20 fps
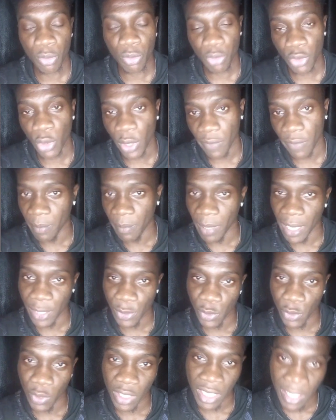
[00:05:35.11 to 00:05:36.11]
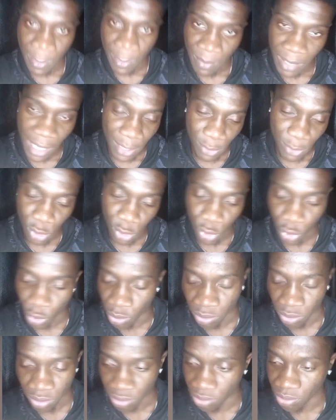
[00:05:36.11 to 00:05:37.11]
Bruno gave it back to him. He had
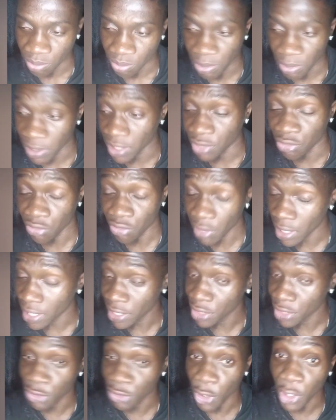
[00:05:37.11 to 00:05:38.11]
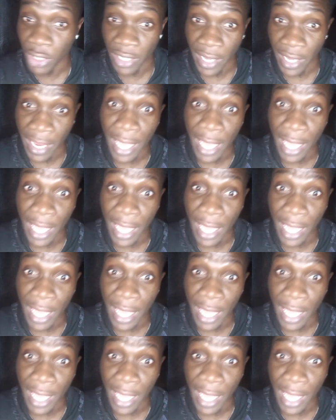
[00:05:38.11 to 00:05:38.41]
to be really strong there.